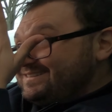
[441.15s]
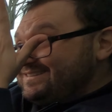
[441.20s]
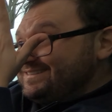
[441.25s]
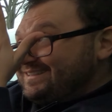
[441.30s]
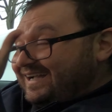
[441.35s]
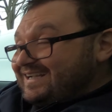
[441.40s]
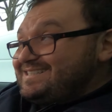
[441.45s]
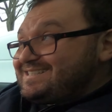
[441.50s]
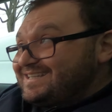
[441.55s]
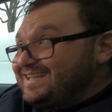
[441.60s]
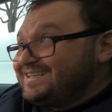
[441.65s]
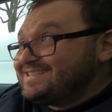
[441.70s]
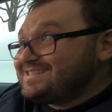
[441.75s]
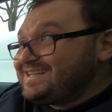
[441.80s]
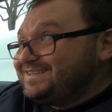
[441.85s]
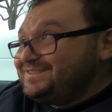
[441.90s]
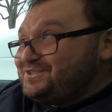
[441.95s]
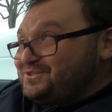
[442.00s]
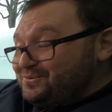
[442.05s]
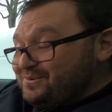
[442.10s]
nice things
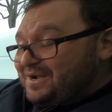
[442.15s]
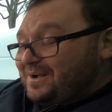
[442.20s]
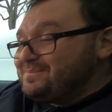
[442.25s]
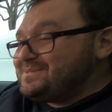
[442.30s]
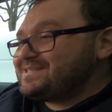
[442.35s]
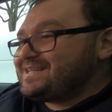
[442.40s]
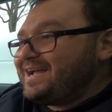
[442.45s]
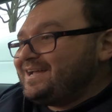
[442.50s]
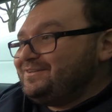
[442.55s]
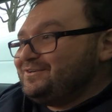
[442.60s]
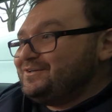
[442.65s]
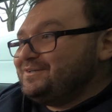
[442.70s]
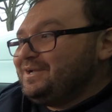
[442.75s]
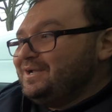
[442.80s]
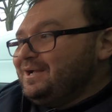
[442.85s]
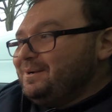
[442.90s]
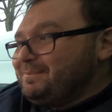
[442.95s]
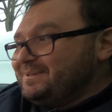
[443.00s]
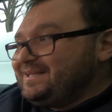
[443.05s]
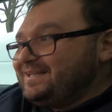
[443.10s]
that do come standard,
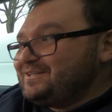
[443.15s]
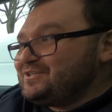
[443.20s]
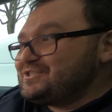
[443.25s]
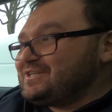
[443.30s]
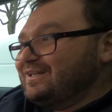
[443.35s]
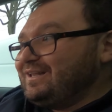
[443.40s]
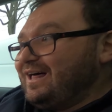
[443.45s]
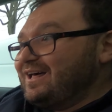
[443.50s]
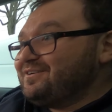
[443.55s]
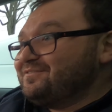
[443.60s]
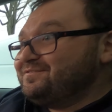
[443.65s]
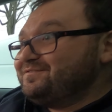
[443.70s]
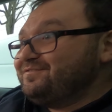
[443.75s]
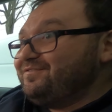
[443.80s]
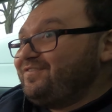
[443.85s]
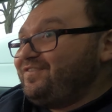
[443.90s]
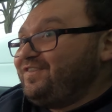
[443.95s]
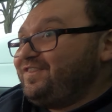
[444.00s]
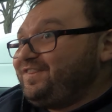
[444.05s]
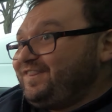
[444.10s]
but then there's a lot of
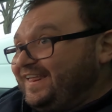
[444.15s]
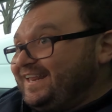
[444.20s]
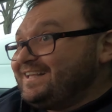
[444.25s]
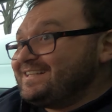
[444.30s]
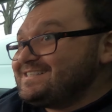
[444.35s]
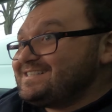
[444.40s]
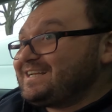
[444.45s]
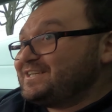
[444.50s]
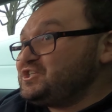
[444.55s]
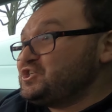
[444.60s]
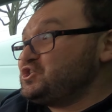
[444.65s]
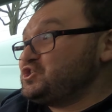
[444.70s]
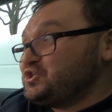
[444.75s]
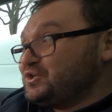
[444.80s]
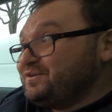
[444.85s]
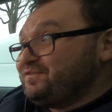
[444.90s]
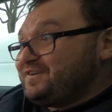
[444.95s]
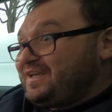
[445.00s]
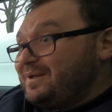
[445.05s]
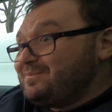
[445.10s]
things that
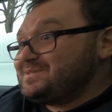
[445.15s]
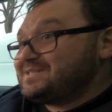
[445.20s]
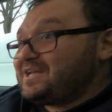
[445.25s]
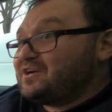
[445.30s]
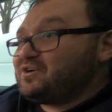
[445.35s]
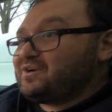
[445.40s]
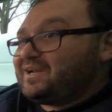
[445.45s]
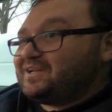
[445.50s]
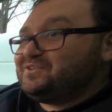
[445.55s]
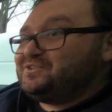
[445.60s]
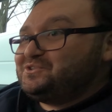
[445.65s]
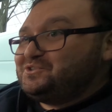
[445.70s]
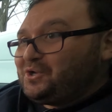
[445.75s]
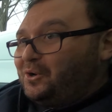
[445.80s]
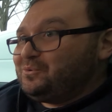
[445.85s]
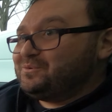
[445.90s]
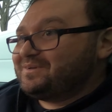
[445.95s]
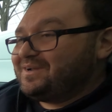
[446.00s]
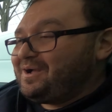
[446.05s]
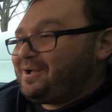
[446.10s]
should have came standard that
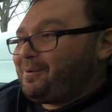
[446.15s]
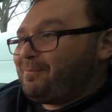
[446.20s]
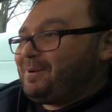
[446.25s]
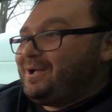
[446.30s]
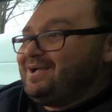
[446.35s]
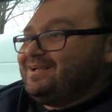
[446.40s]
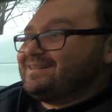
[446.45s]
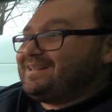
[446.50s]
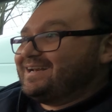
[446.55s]
don't come,